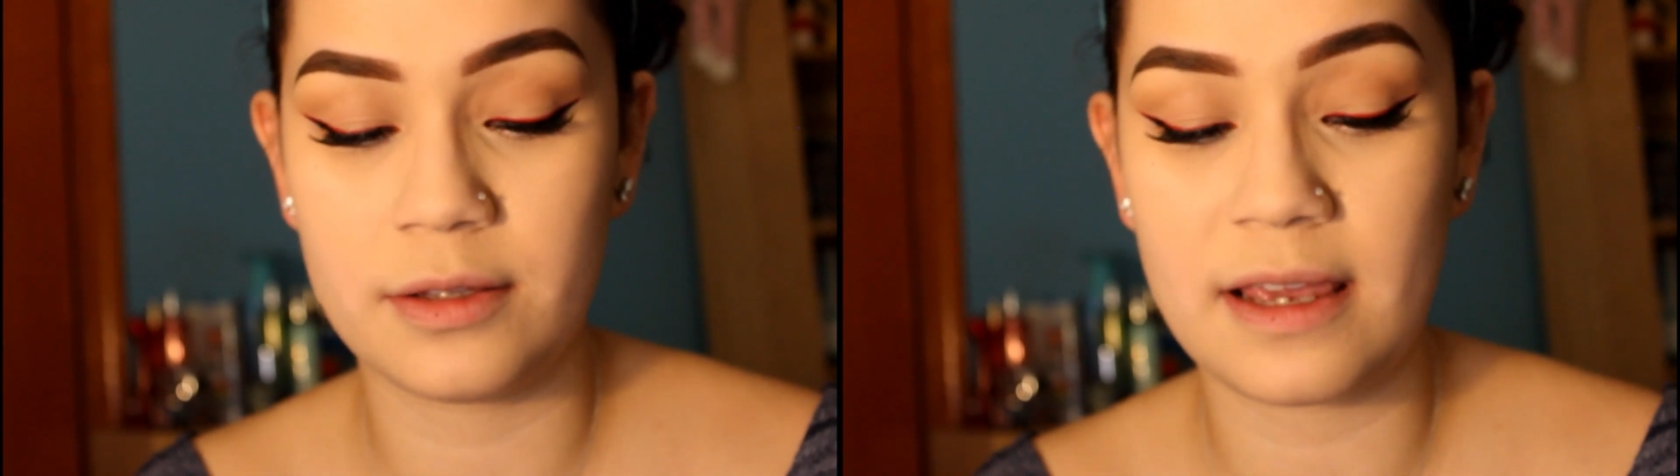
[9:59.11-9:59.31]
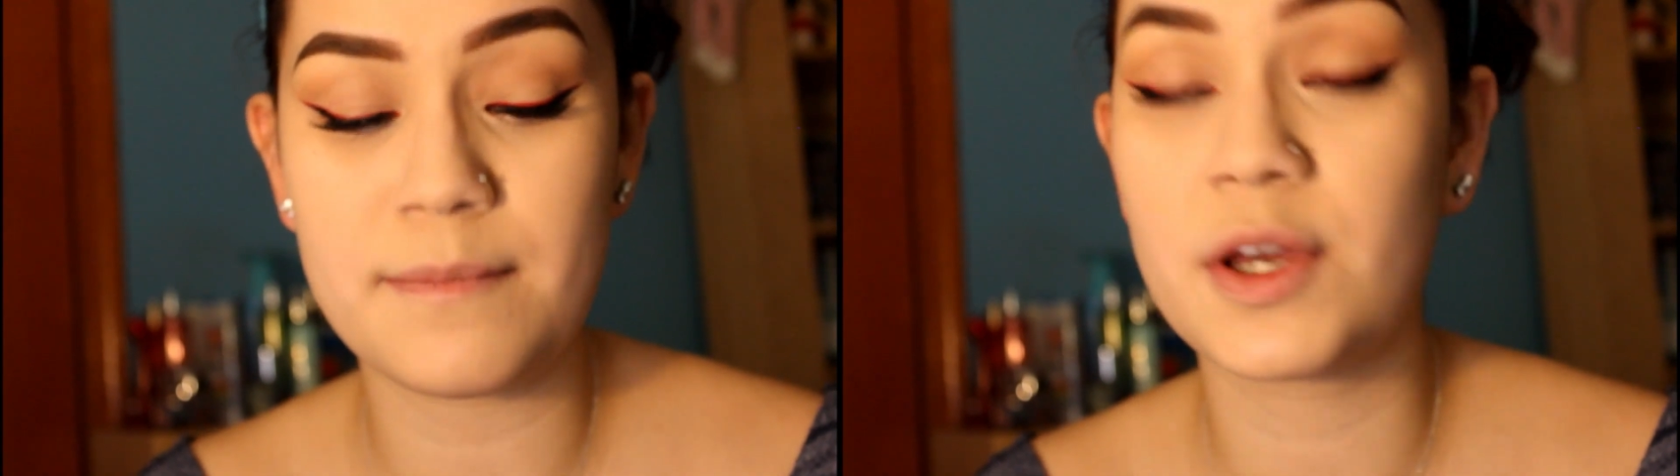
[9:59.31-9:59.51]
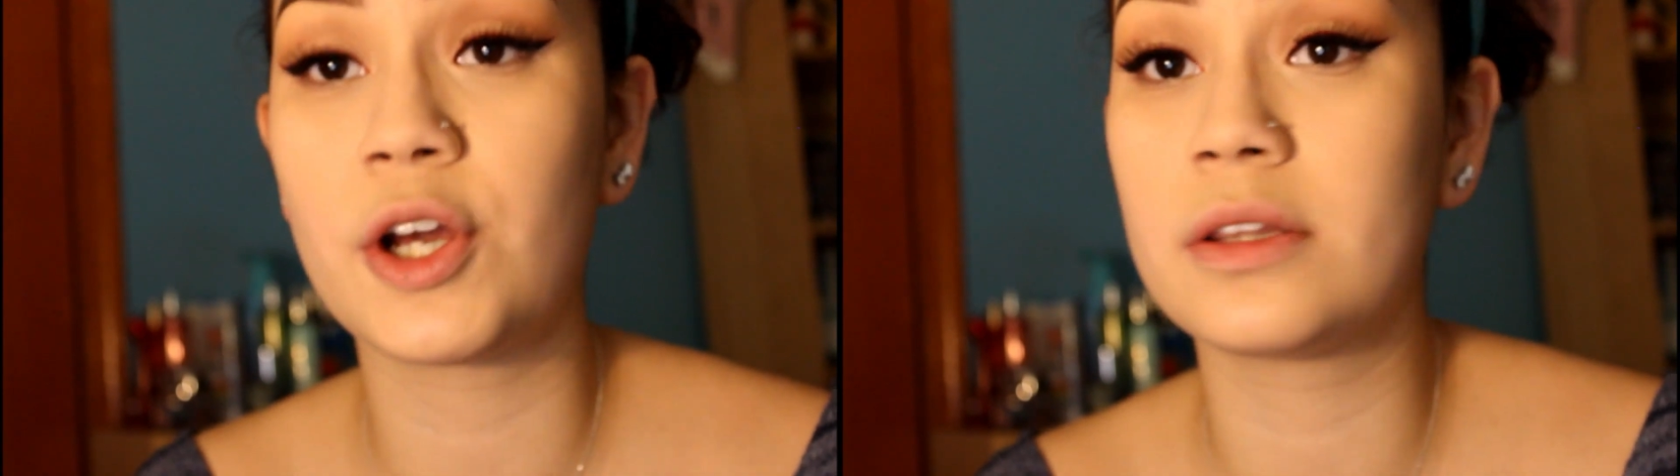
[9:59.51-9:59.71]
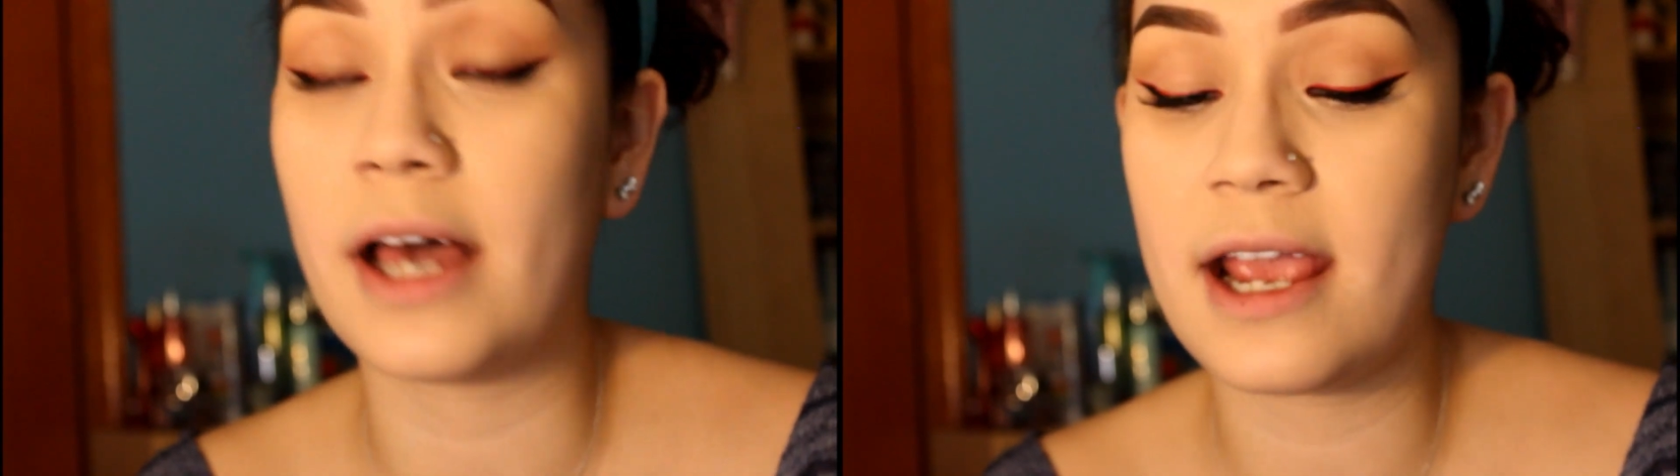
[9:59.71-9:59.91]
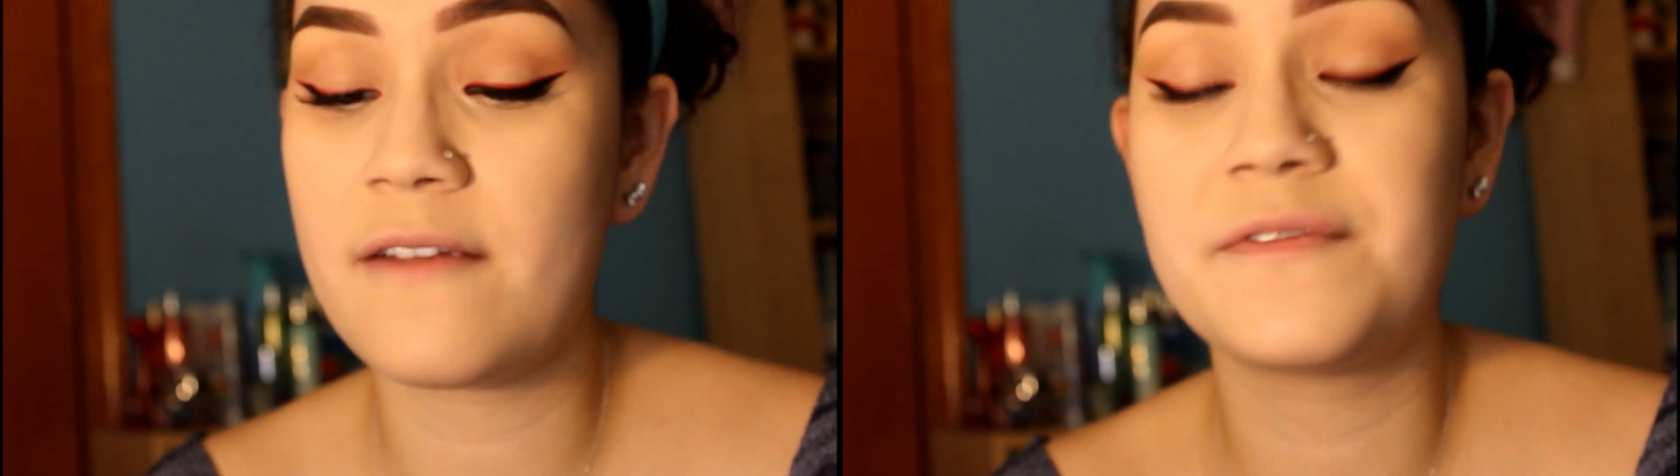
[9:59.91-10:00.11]
give me a good
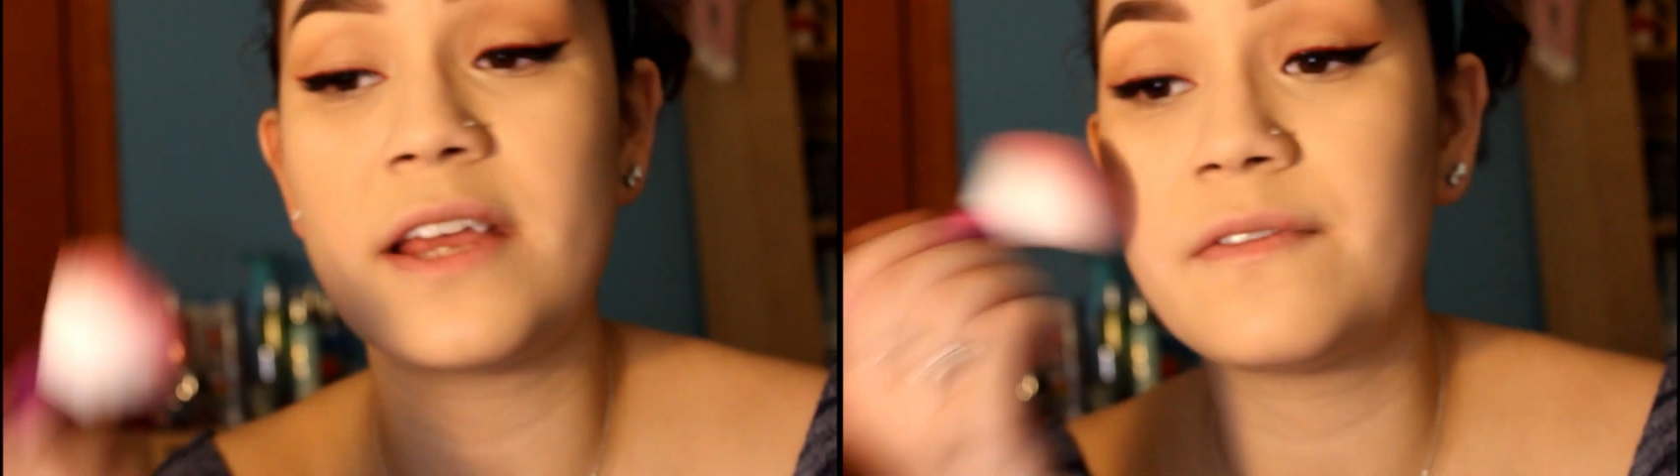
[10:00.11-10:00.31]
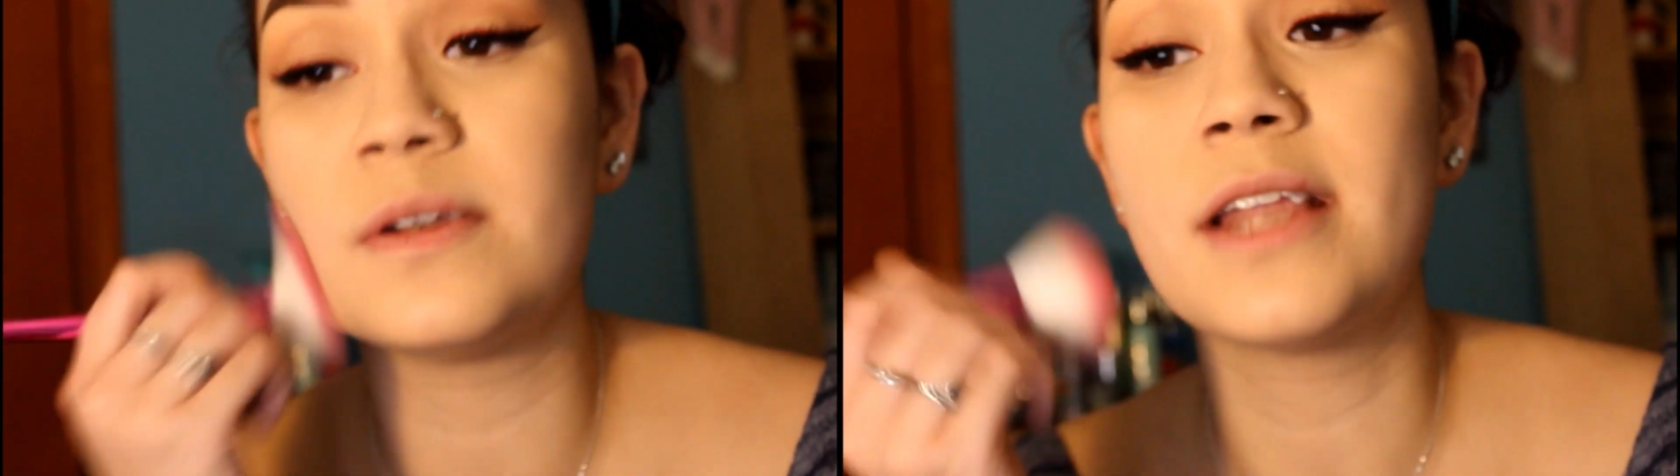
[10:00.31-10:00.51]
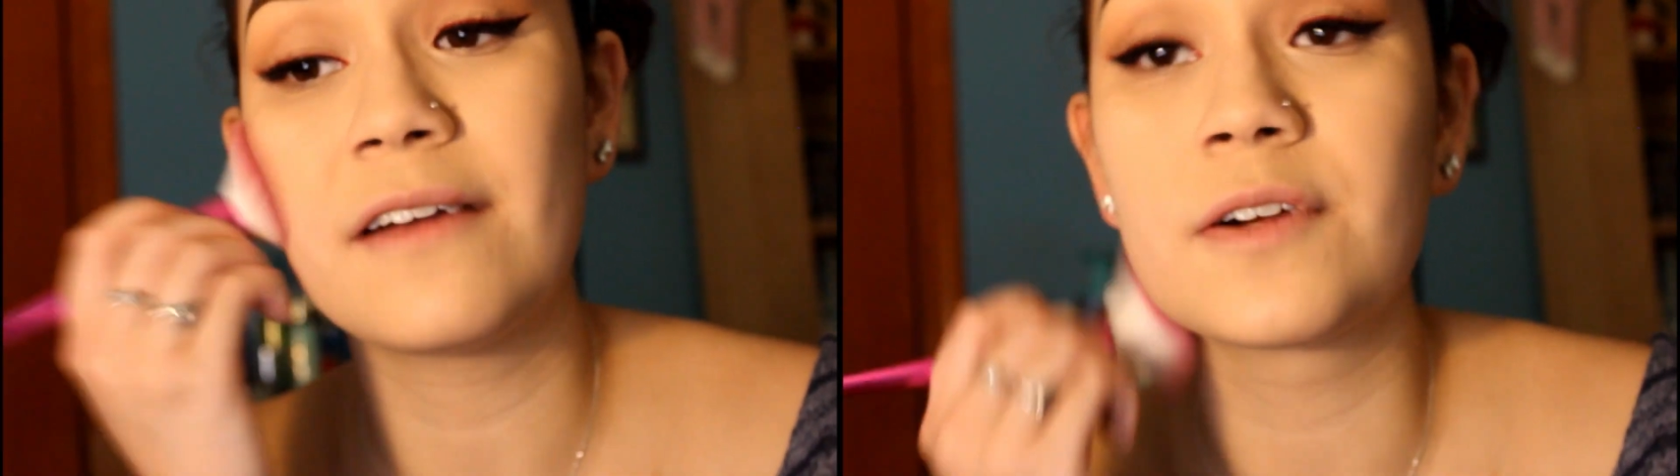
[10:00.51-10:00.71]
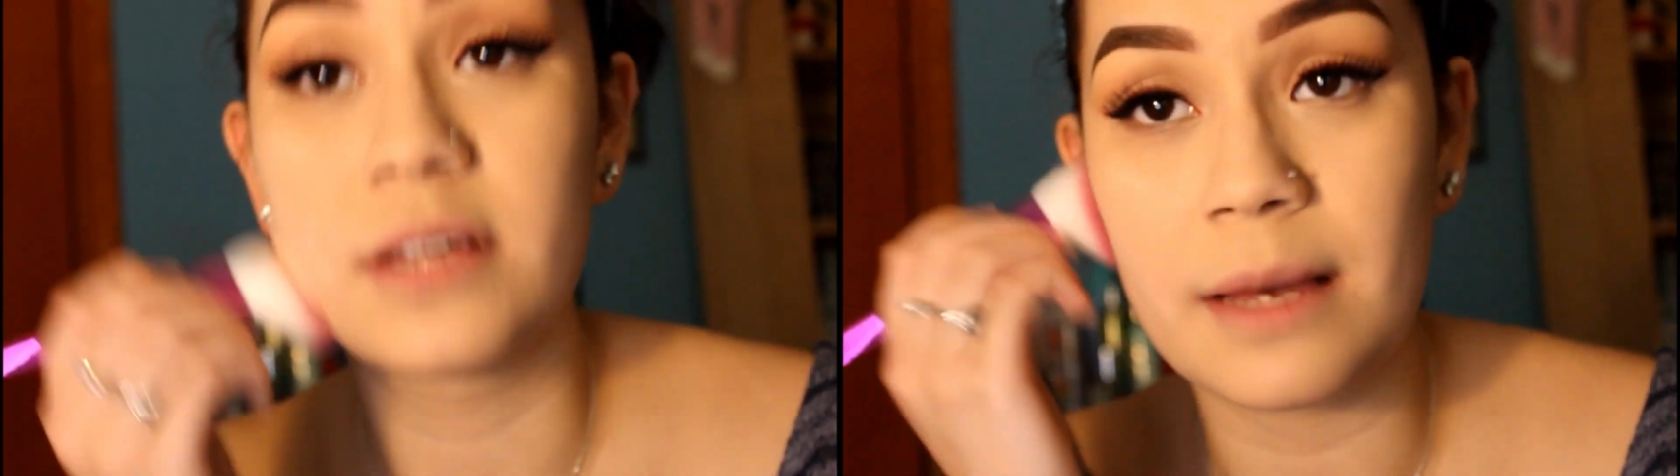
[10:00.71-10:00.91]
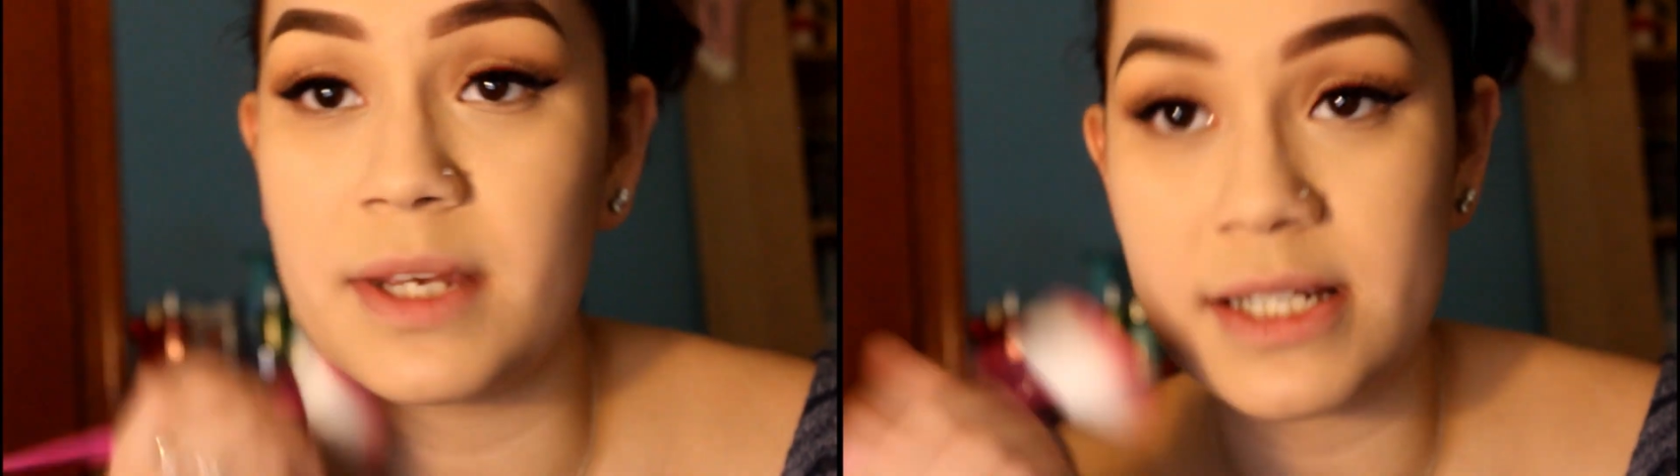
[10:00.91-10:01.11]
life. They've never let me